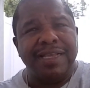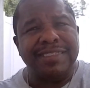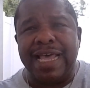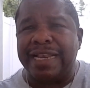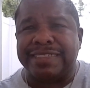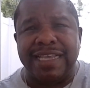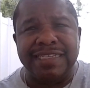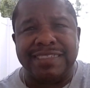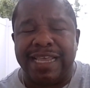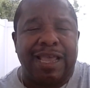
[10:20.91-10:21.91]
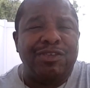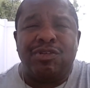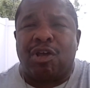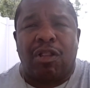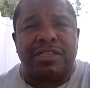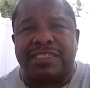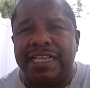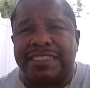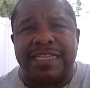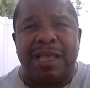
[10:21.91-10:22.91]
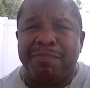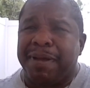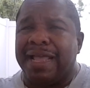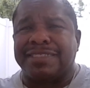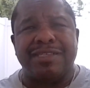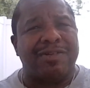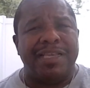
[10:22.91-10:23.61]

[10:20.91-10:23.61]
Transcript: It's not a T-step. You call it T-step, bicycle.